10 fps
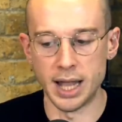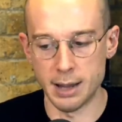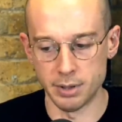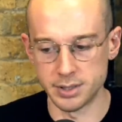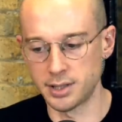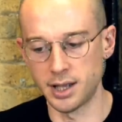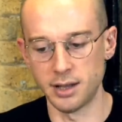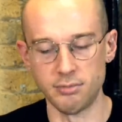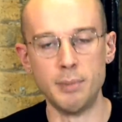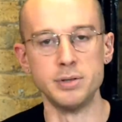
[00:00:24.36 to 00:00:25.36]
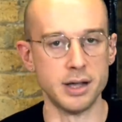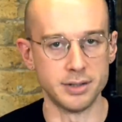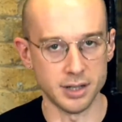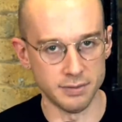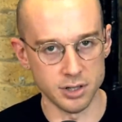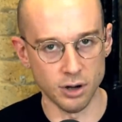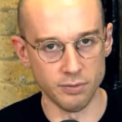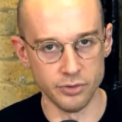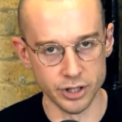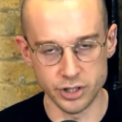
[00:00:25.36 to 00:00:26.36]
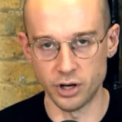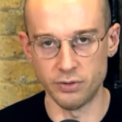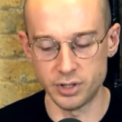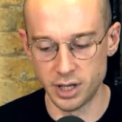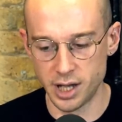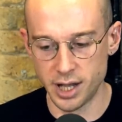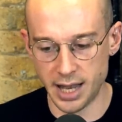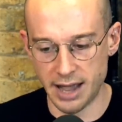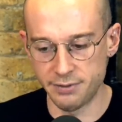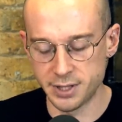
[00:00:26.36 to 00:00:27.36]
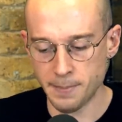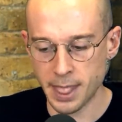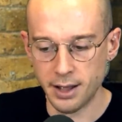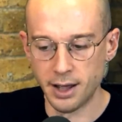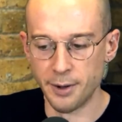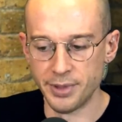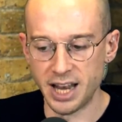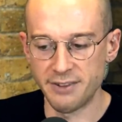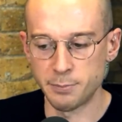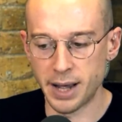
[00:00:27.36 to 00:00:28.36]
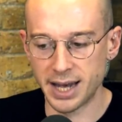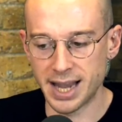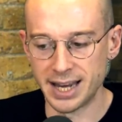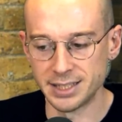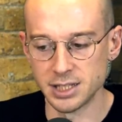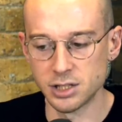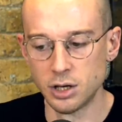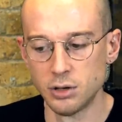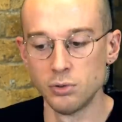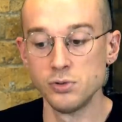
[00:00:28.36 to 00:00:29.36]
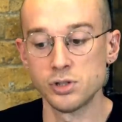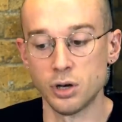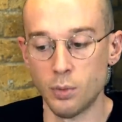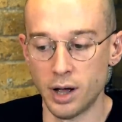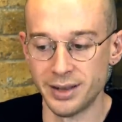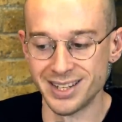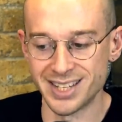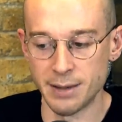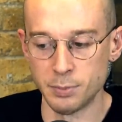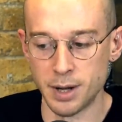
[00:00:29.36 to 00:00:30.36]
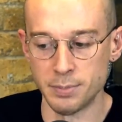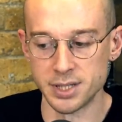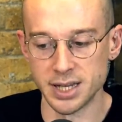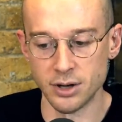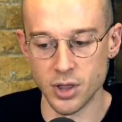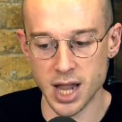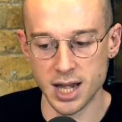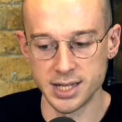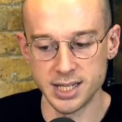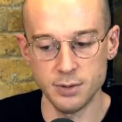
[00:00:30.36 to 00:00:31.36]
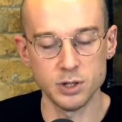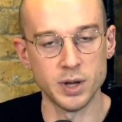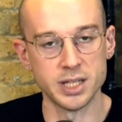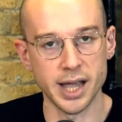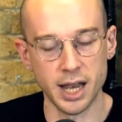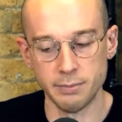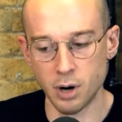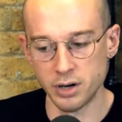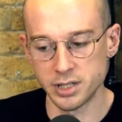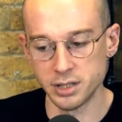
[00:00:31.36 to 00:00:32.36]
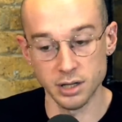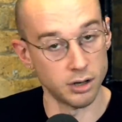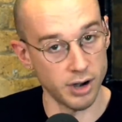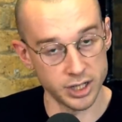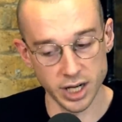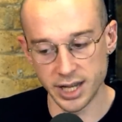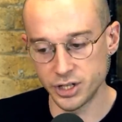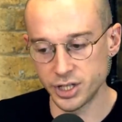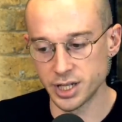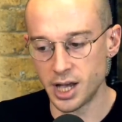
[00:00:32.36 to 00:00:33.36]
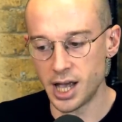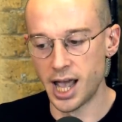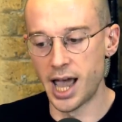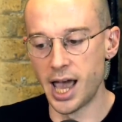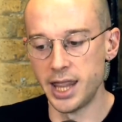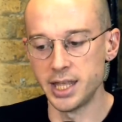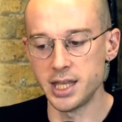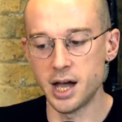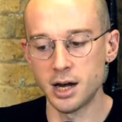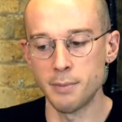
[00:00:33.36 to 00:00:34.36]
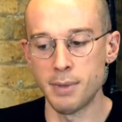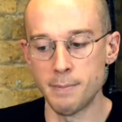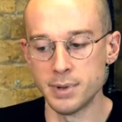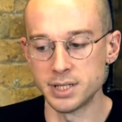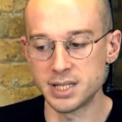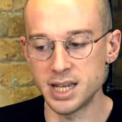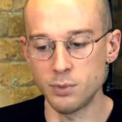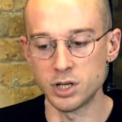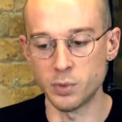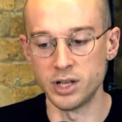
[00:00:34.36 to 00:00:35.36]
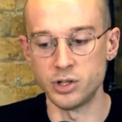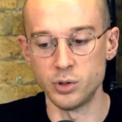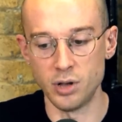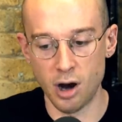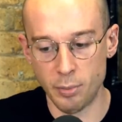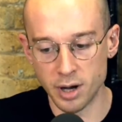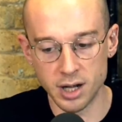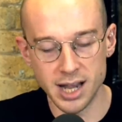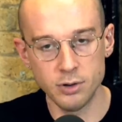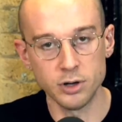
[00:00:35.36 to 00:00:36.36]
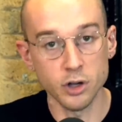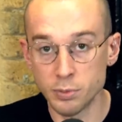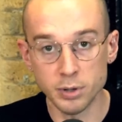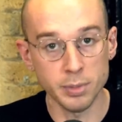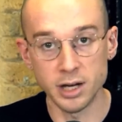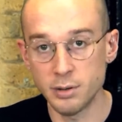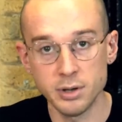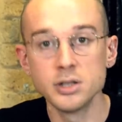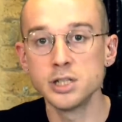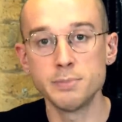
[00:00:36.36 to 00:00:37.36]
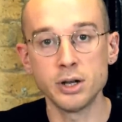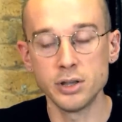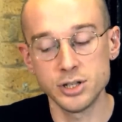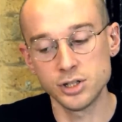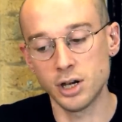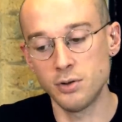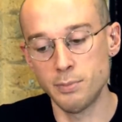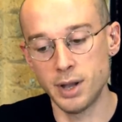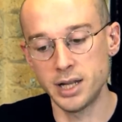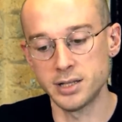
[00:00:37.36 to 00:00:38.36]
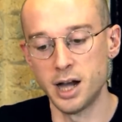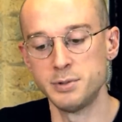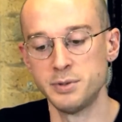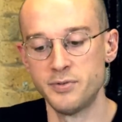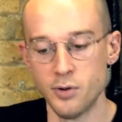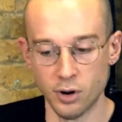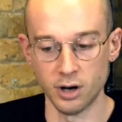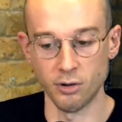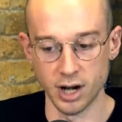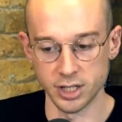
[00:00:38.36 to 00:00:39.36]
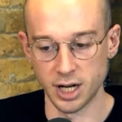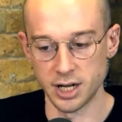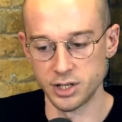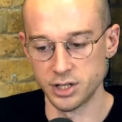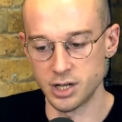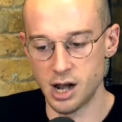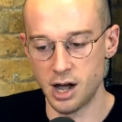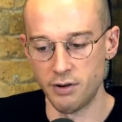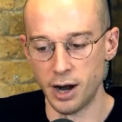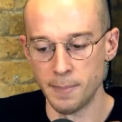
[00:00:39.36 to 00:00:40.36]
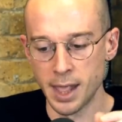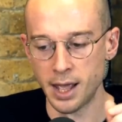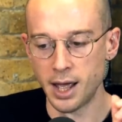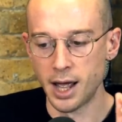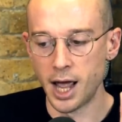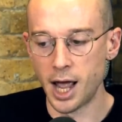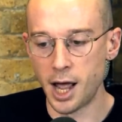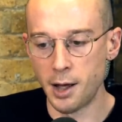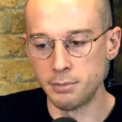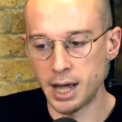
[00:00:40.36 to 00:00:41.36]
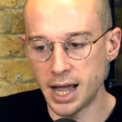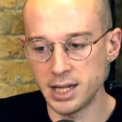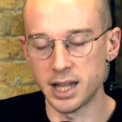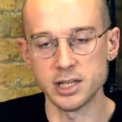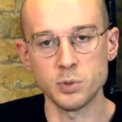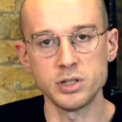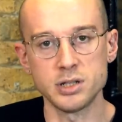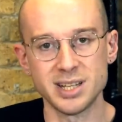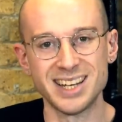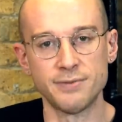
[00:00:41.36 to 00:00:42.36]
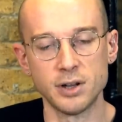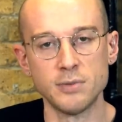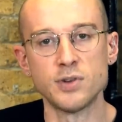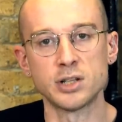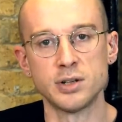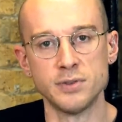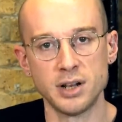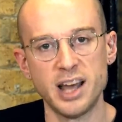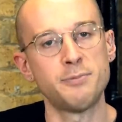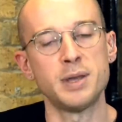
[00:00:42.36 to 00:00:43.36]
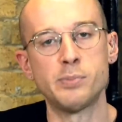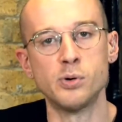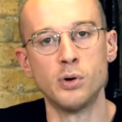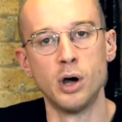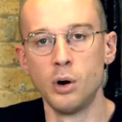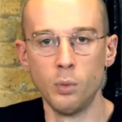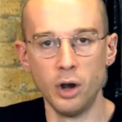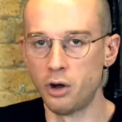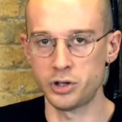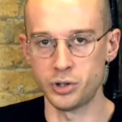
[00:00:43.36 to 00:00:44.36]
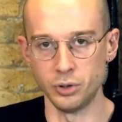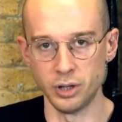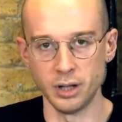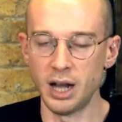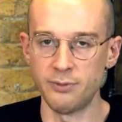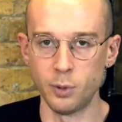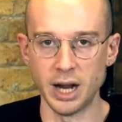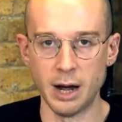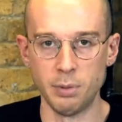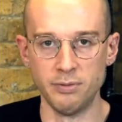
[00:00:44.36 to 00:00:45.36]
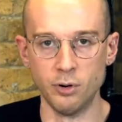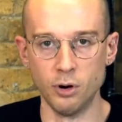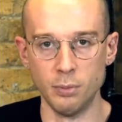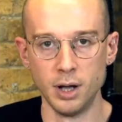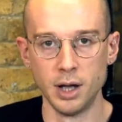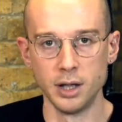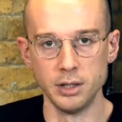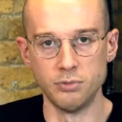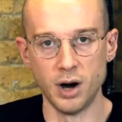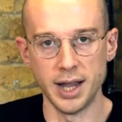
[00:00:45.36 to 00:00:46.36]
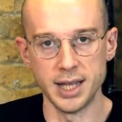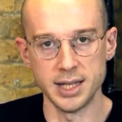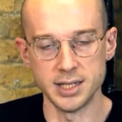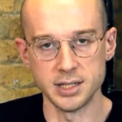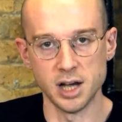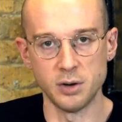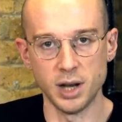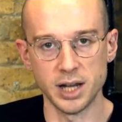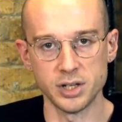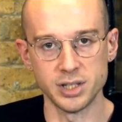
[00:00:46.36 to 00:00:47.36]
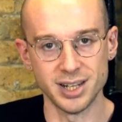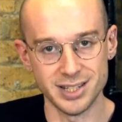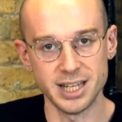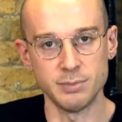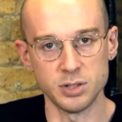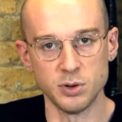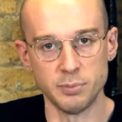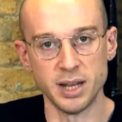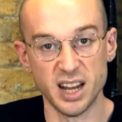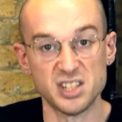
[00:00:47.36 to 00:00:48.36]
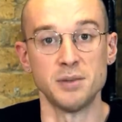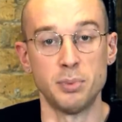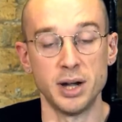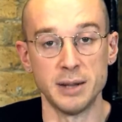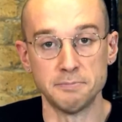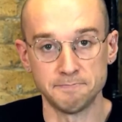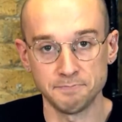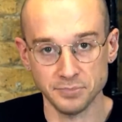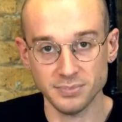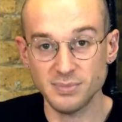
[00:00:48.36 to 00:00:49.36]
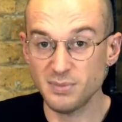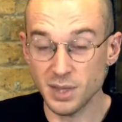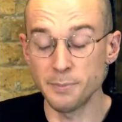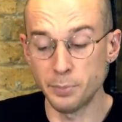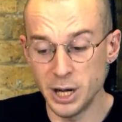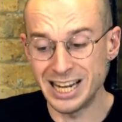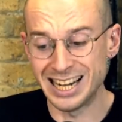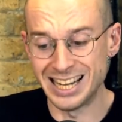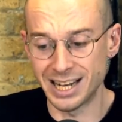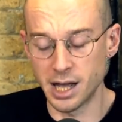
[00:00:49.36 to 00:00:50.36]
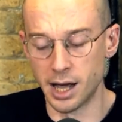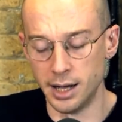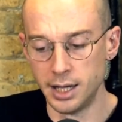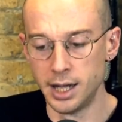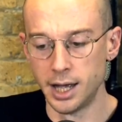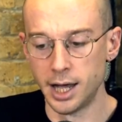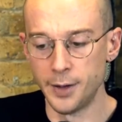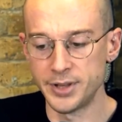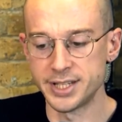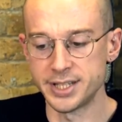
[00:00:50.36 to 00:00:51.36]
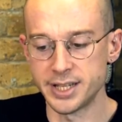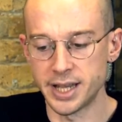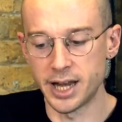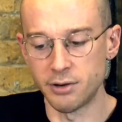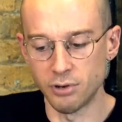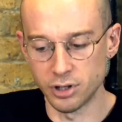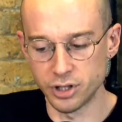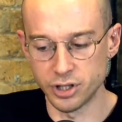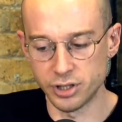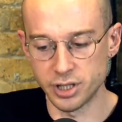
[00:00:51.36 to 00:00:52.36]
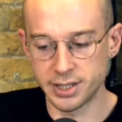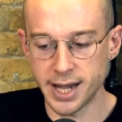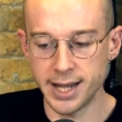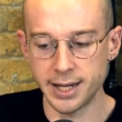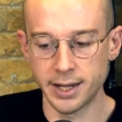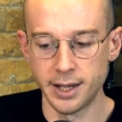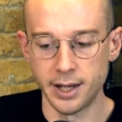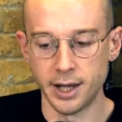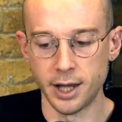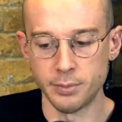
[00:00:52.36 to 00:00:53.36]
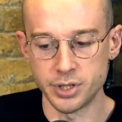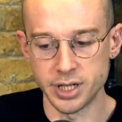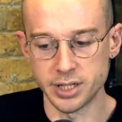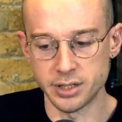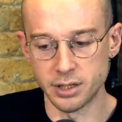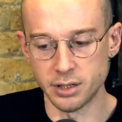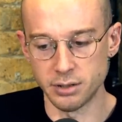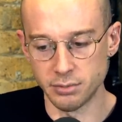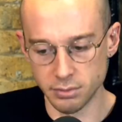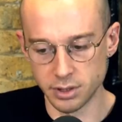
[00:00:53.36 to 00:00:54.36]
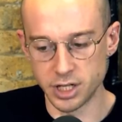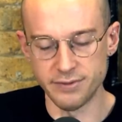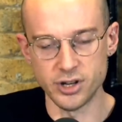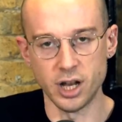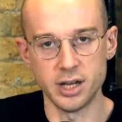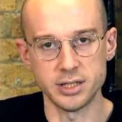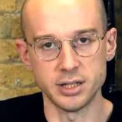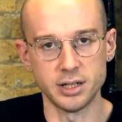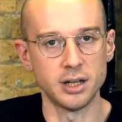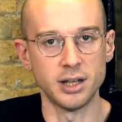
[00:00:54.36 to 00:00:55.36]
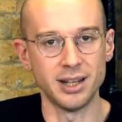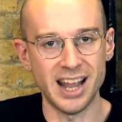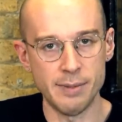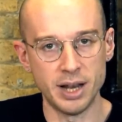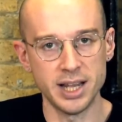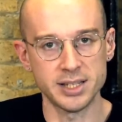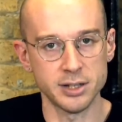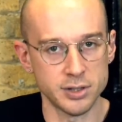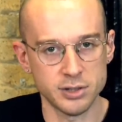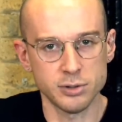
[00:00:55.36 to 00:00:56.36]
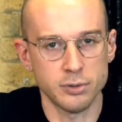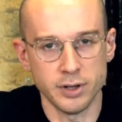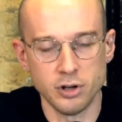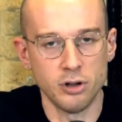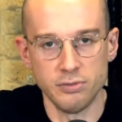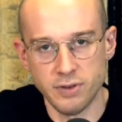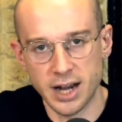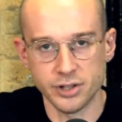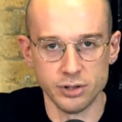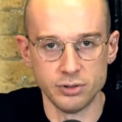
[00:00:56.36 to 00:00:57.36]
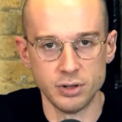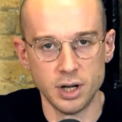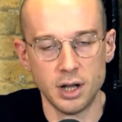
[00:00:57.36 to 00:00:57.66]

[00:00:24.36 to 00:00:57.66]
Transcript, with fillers: Labour, so they're the representatives of the soft left. And the left-backed candidates also won the disabled member's seat on the NEC, which went to Ellen Morrison, congratulations, and the young member's seat, which went to Lara McNeil, who you'll probably know because she's been on this show many times before. Congratulations to Lara. And yeah, this was a significant victory for the left. People were not sure that the left would outperform the right in these internal elections, and it seems to have been actually pretty clear-cut. This is Sienna Rogers' take. She is the chief journalist at Labour List, so it's sort of a non-factional